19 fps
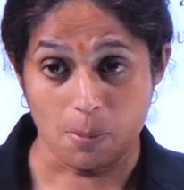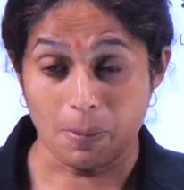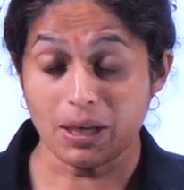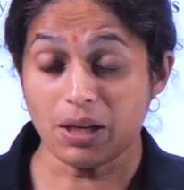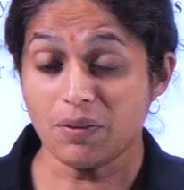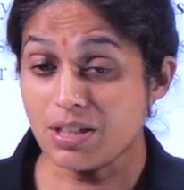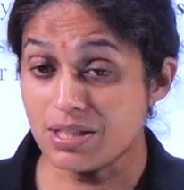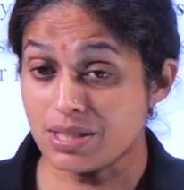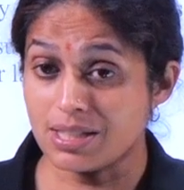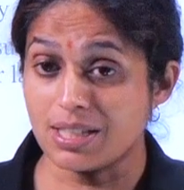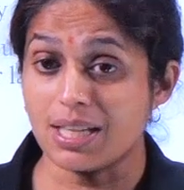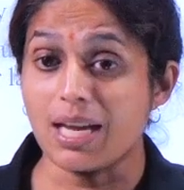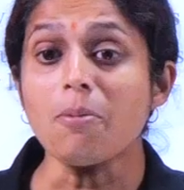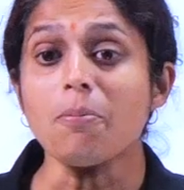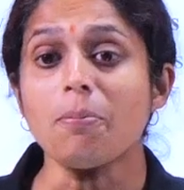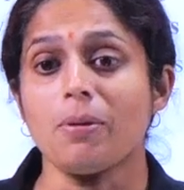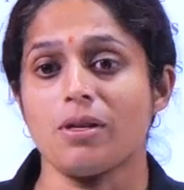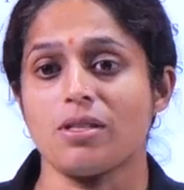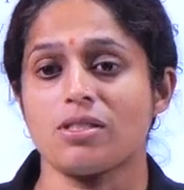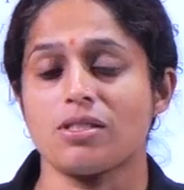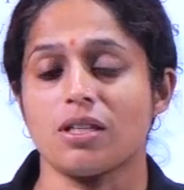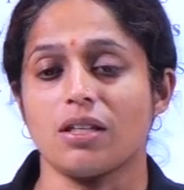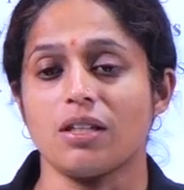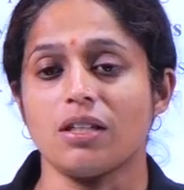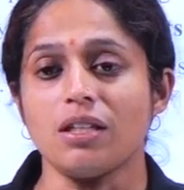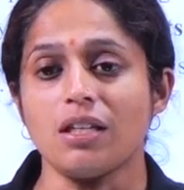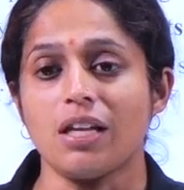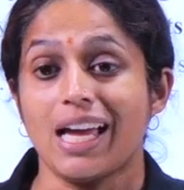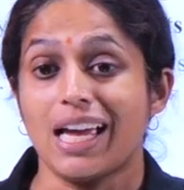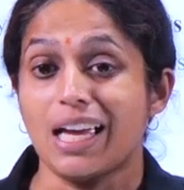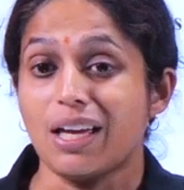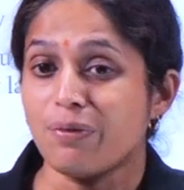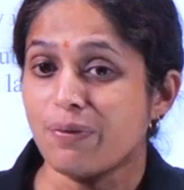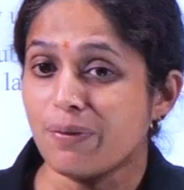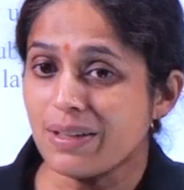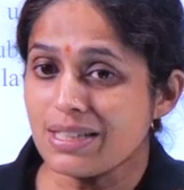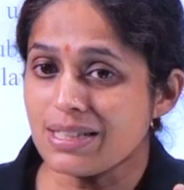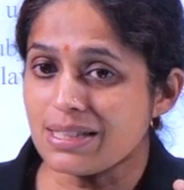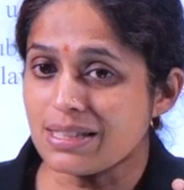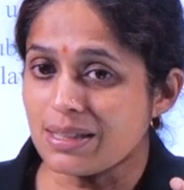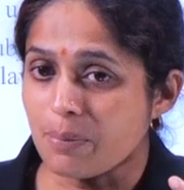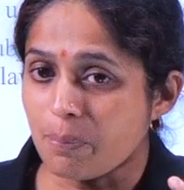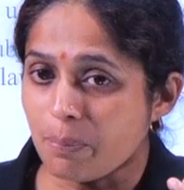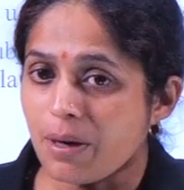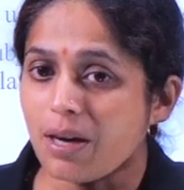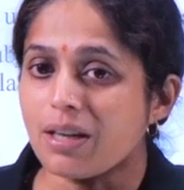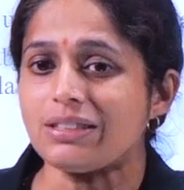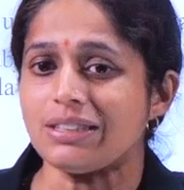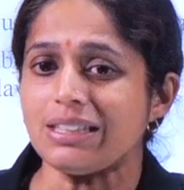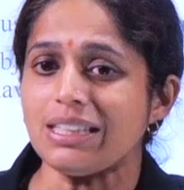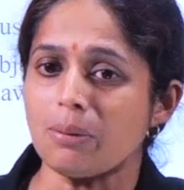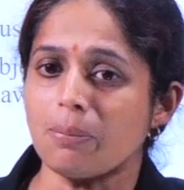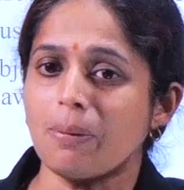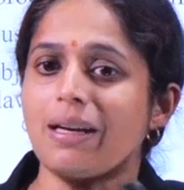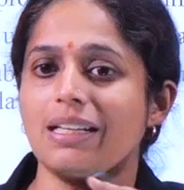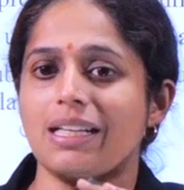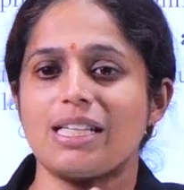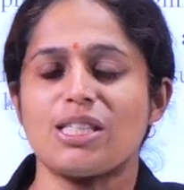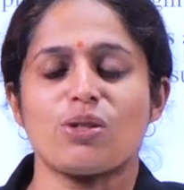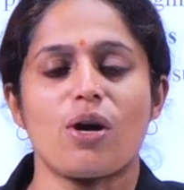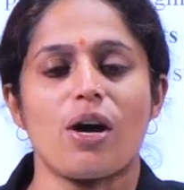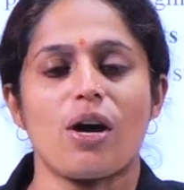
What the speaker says: But if the same person, if his personal liberty is